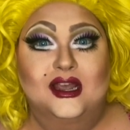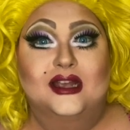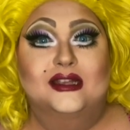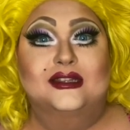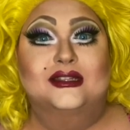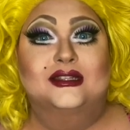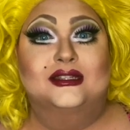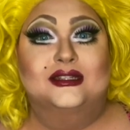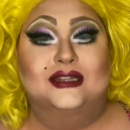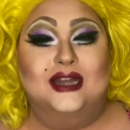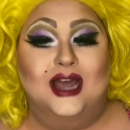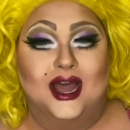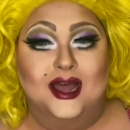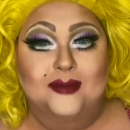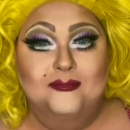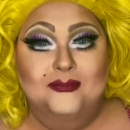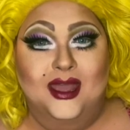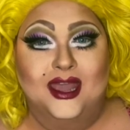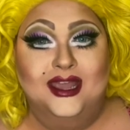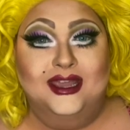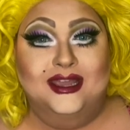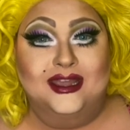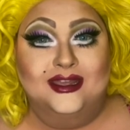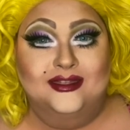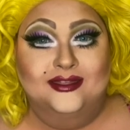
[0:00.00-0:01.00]
Stop
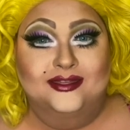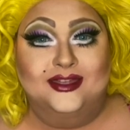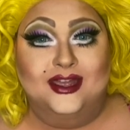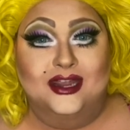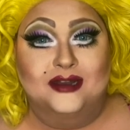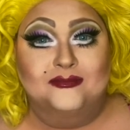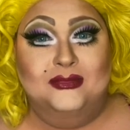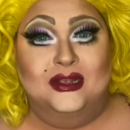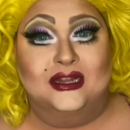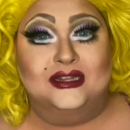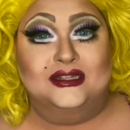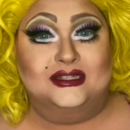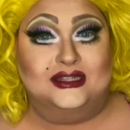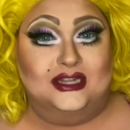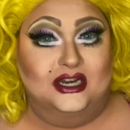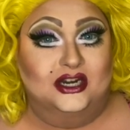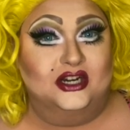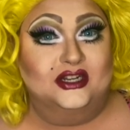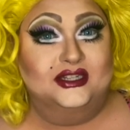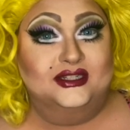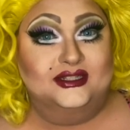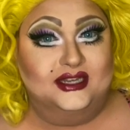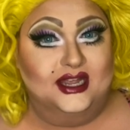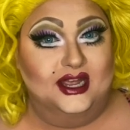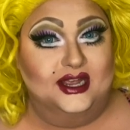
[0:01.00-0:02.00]
making thin mints, they're
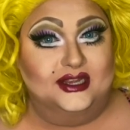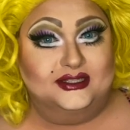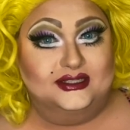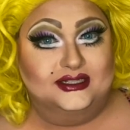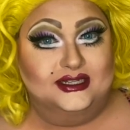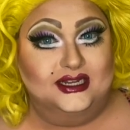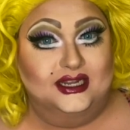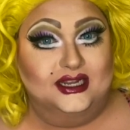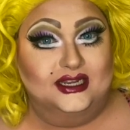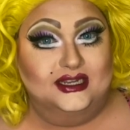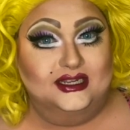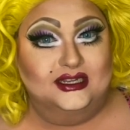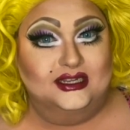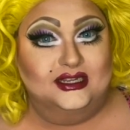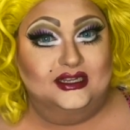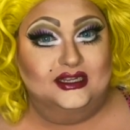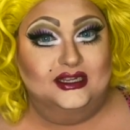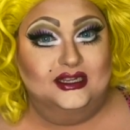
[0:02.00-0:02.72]
disgusting.